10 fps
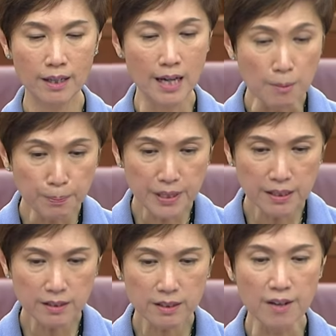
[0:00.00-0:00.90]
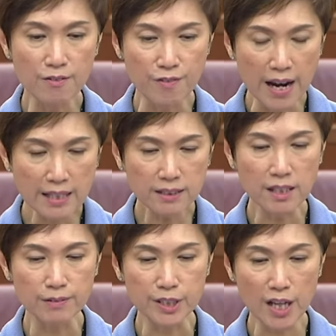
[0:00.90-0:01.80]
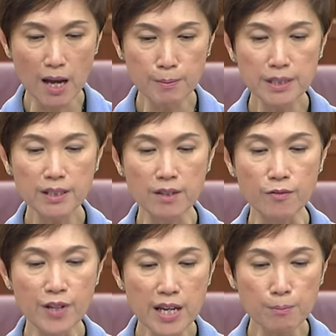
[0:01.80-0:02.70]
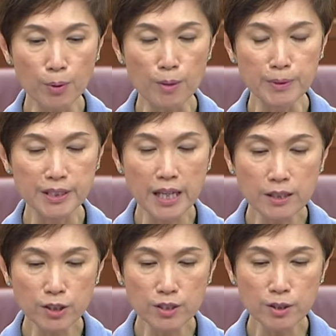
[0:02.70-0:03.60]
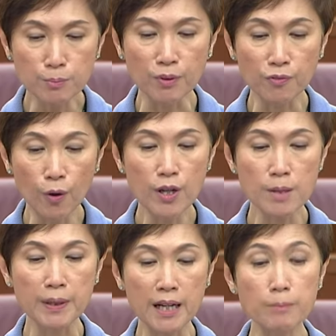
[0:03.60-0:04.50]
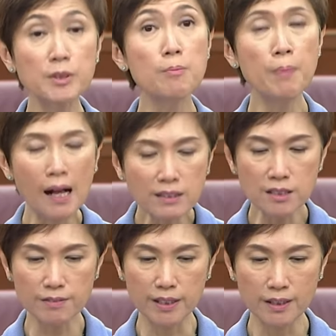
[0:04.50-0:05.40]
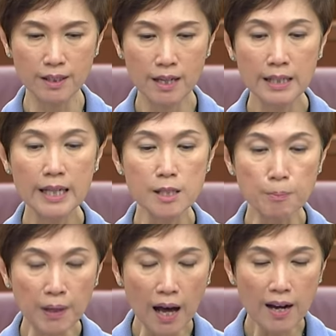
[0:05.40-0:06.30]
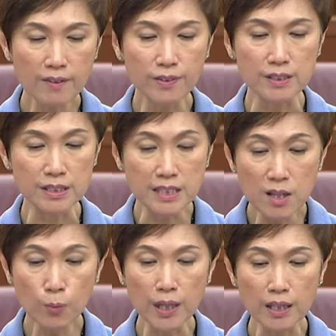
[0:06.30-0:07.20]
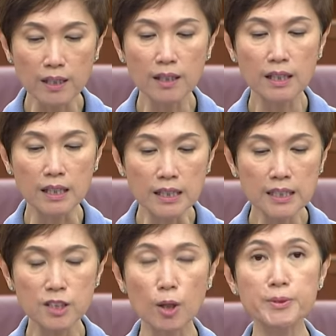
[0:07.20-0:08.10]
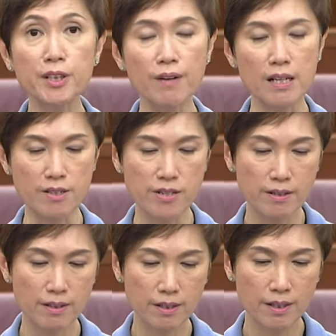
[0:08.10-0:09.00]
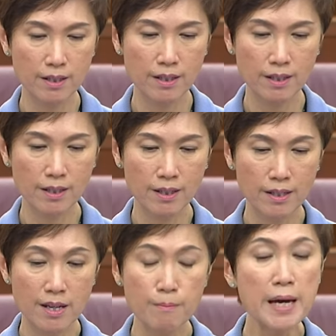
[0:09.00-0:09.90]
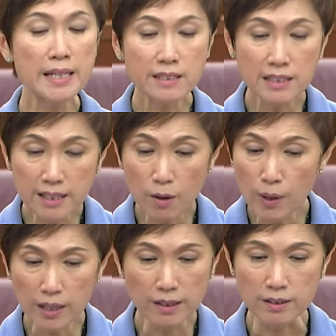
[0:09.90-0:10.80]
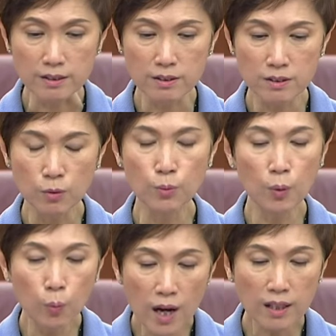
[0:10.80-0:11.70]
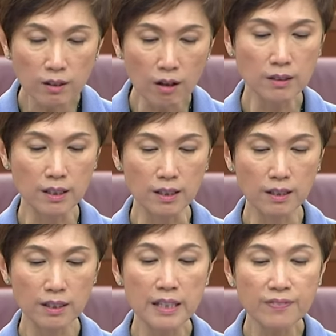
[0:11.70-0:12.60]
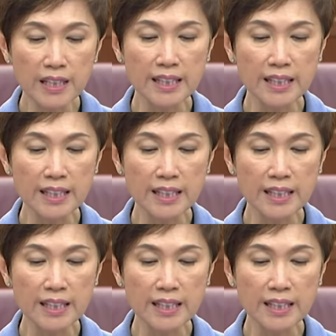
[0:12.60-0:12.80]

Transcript: Companies that raise their retirement and re-employment ages before it becomes compulsory can apply for the senior worker early adopter grant. Many senior workers will work longer if they